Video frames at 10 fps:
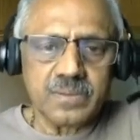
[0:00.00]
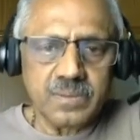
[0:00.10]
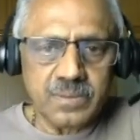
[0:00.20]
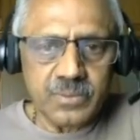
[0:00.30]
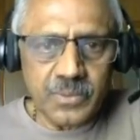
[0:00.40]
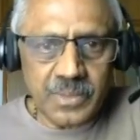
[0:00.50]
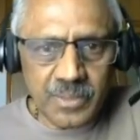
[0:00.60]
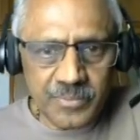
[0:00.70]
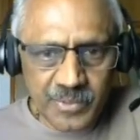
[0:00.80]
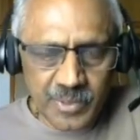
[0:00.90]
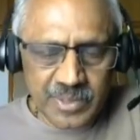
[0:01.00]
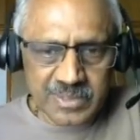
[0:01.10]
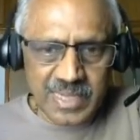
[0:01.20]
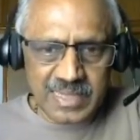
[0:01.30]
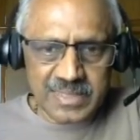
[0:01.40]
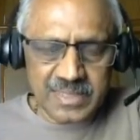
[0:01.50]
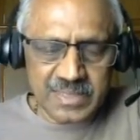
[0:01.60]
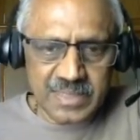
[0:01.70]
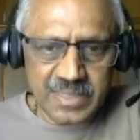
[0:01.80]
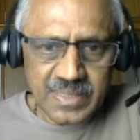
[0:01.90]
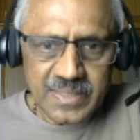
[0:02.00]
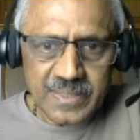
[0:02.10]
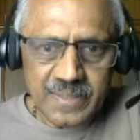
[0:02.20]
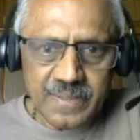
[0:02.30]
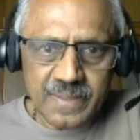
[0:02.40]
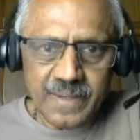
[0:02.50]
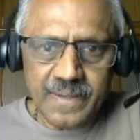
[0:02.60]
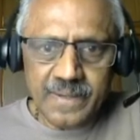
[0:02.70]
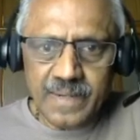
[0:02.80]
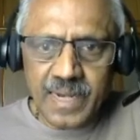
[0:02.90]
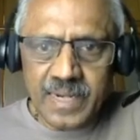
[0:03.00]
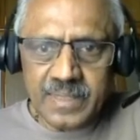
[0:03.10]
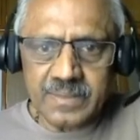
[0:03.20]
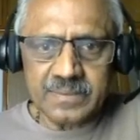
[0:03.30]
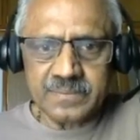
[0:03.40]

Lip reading: union of equivalence classes, right? And